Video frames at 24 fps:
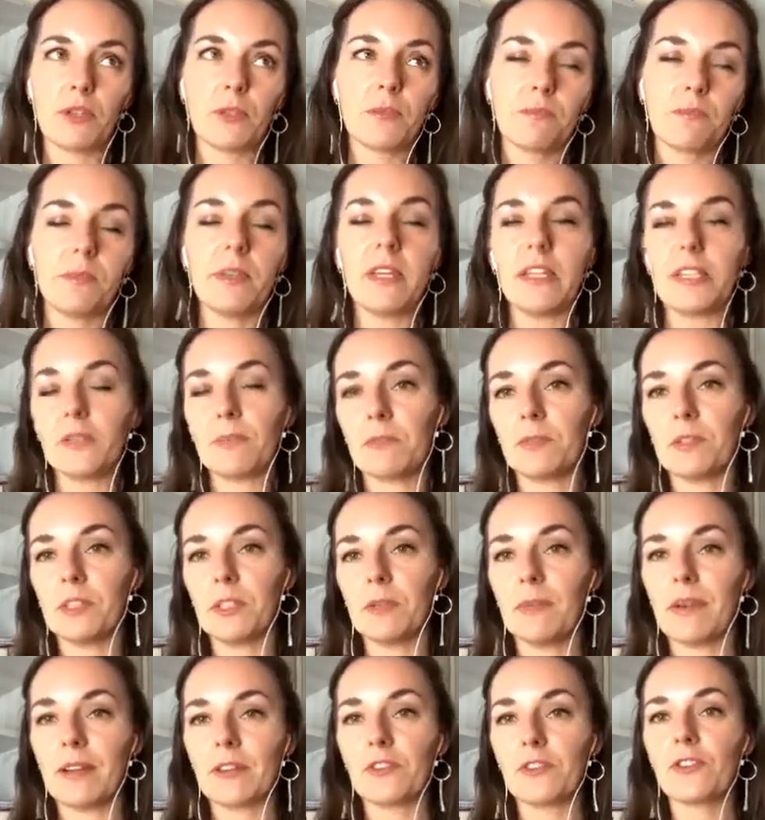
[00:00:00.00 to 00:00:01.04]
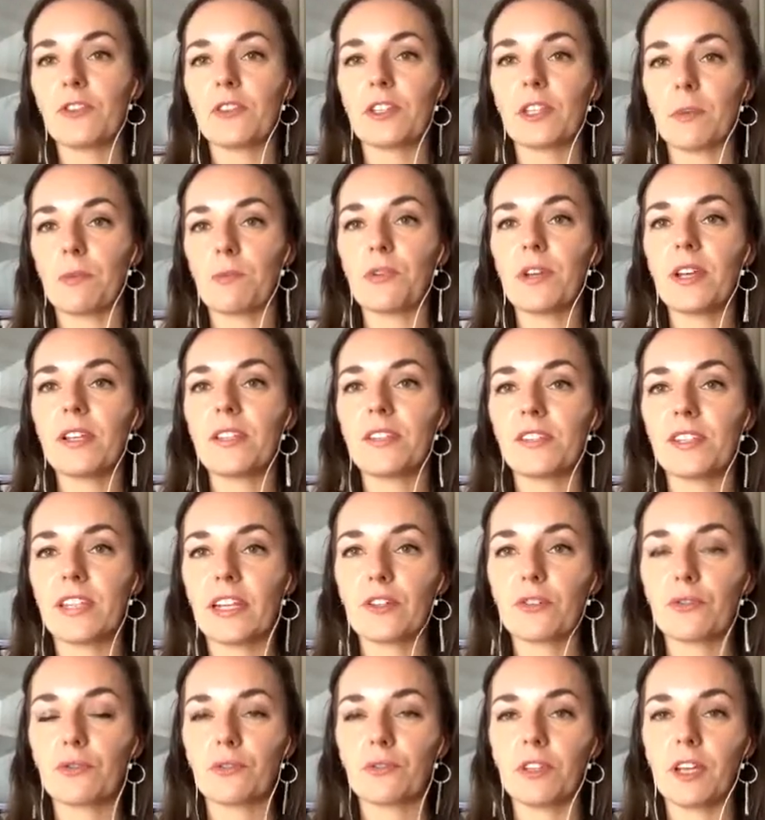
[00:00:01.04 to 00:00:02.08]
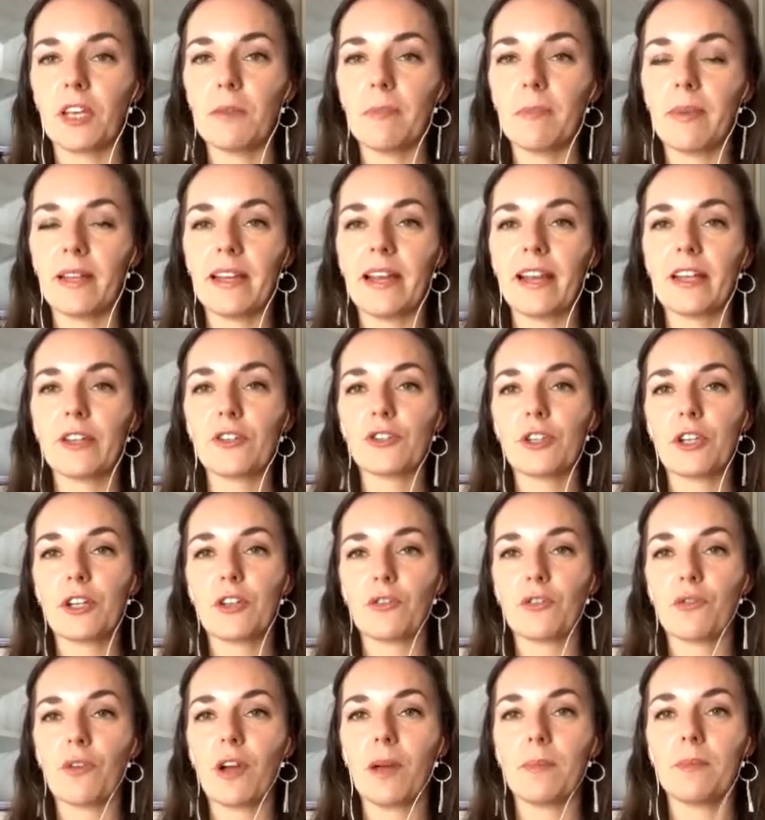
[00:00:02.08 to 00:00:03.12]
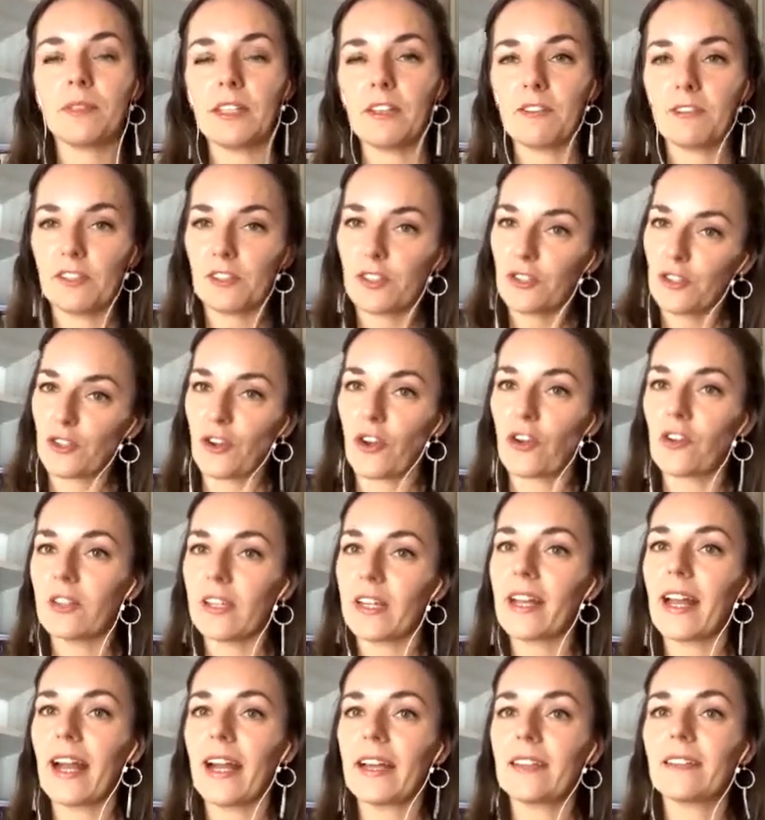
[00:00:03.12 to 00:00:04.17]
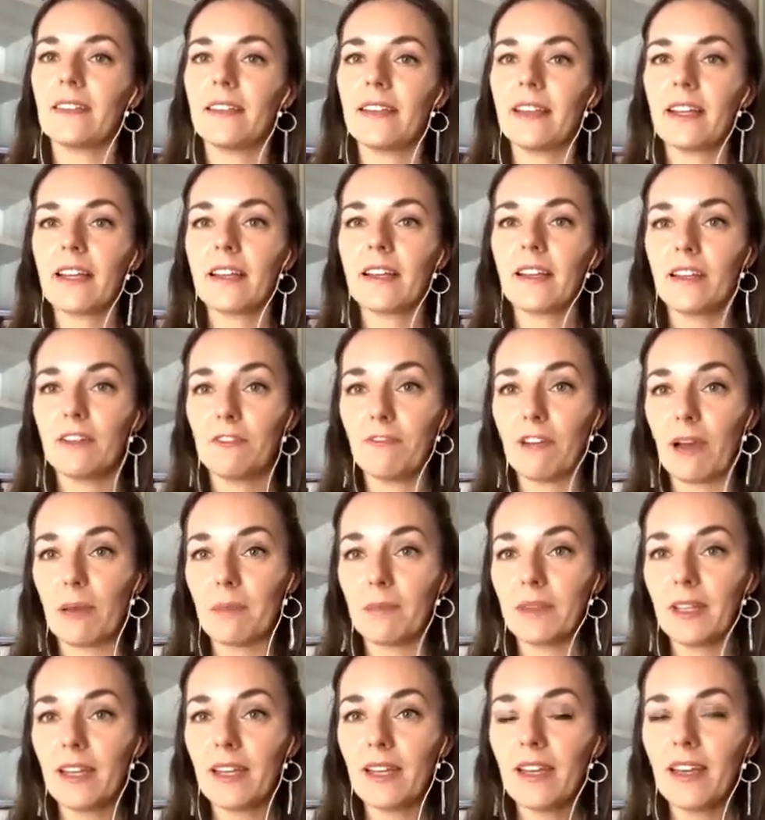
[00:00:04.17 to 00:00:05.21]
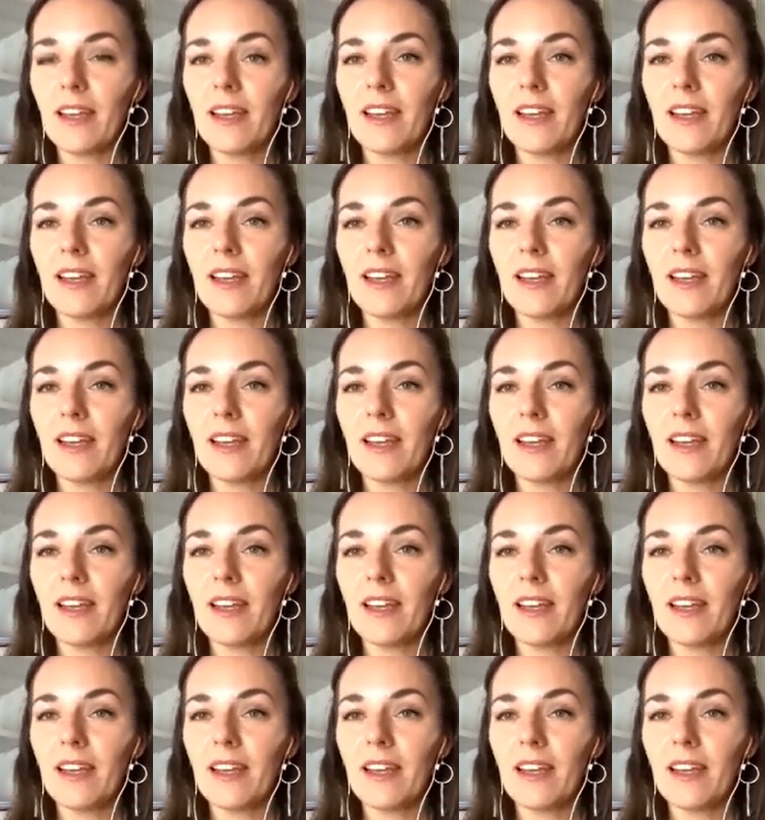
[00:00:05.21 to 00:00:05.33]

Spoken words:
is pretty much suppressed sexually, but I actually grew up in a strongly Catholic family.